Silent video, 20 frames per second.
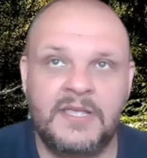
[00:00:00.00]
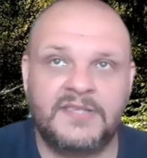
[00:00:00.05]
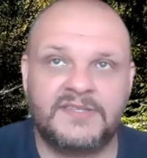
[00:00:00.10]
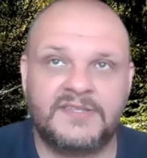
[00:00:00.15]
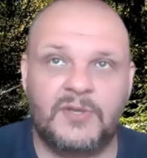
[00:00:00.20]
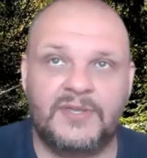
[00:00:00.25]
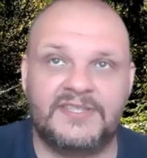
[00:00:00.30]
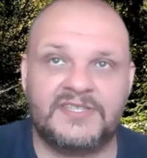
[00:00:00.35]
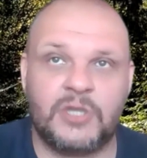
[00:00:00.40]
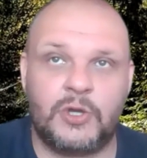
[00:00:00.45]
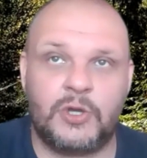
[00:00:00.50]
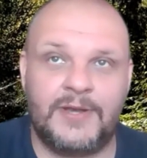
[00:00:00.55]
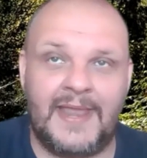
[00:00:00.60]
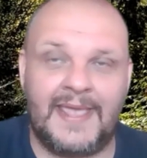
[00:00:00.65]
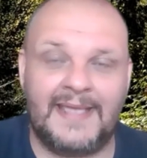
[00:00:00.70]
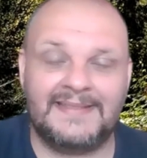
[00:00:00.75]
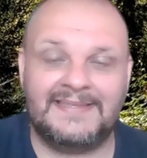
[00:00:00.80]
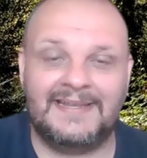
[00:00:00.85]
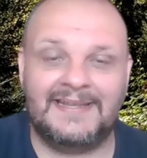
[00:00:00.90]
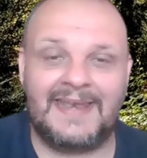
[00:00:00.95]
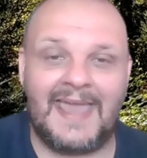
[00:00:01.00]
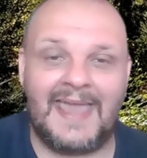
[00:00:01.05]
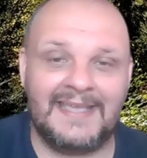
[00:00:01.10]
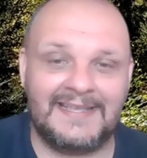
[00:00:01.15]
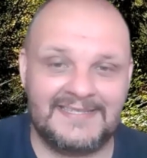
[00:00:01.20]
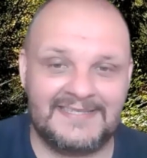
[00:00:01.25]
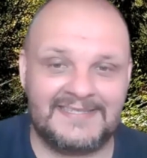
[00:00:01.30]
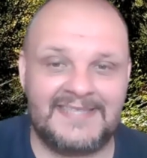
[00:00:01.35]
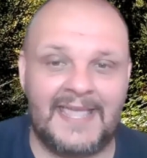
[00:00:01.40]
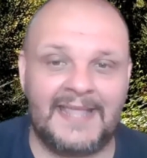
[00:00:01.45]
So it's connecting
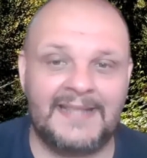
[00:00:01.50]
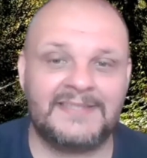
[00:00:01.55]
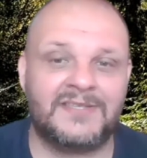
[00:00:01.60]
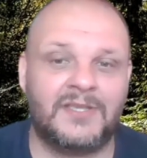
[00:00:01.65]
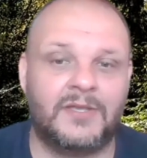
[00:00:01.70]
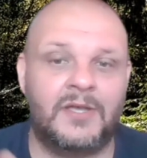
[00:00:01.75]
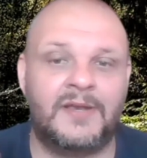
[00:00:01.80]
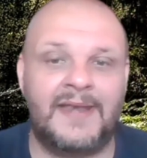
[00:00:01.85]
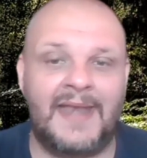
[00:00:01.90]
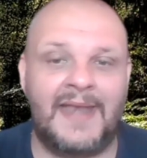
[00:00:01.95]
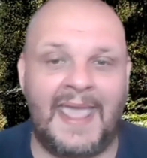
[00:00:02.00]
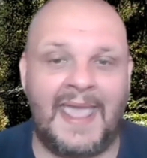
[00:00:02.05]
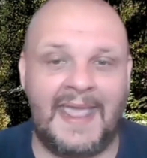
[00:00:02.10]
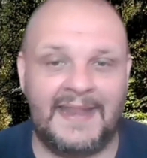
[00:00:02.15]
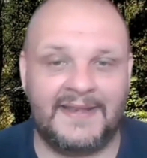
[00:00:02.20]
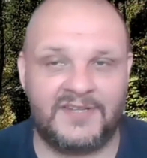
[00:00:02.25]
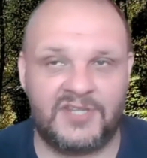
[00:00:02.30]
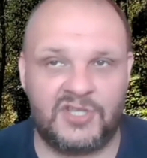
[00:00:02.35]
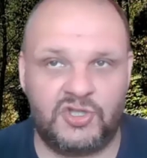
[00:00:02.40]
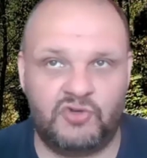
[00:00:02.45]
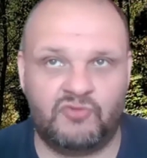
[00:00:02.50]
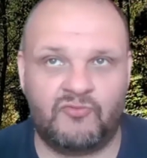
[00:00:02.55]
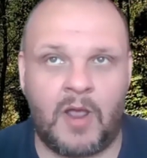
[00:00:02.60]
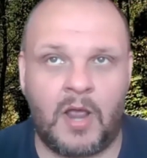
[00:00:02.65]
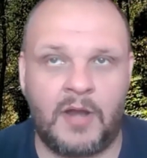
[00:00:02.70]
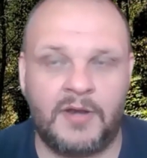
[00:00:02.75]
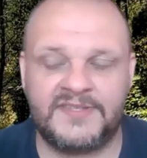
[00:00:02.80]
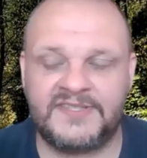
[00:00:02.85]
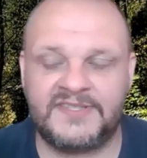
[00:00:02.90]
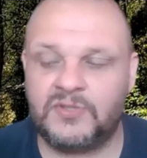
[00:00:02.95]
like Saturn and
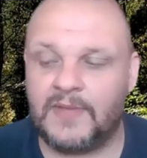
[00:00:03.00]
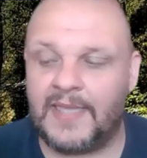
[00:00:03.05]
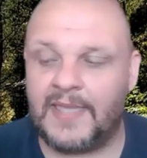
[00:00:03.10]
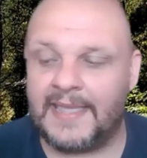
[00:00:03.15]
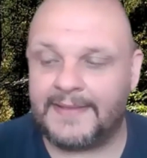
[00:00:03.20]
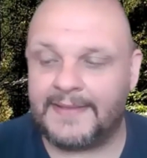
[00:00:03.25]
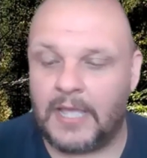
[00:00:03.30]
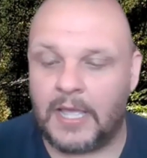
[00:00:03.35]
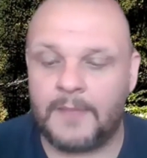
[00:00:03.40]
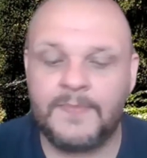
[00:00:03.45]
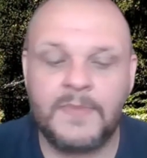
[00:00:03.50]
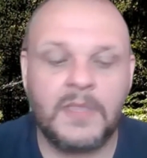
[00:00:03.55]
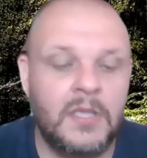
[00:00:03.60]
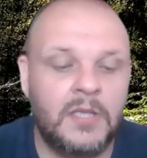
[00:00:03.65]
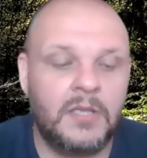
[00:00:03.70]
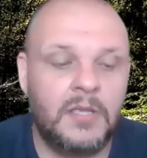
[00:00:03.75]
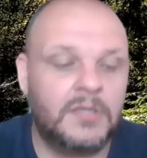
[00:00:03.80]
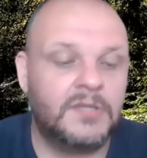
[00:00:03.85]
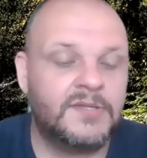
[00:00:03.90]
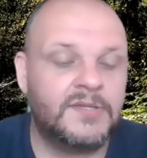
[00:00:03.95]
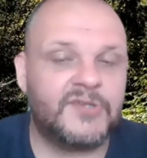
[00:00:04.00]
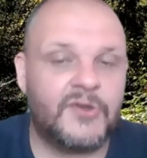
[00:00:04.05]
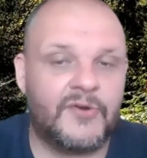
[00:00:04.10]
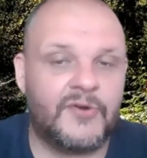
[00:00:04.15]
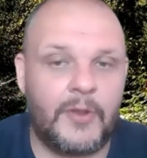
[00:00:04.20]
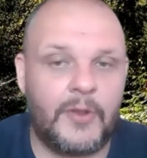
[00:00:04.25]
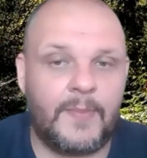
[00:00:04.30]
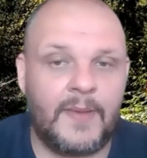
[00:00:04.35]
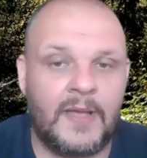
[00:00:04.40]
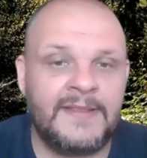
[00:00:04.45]
Uranus together.
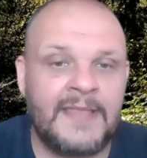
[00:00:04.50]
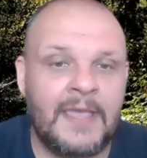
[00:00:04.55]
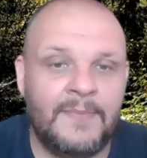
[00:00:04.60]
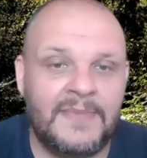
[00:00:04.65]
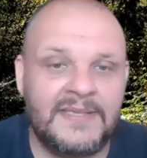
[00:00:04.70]
Sorry about that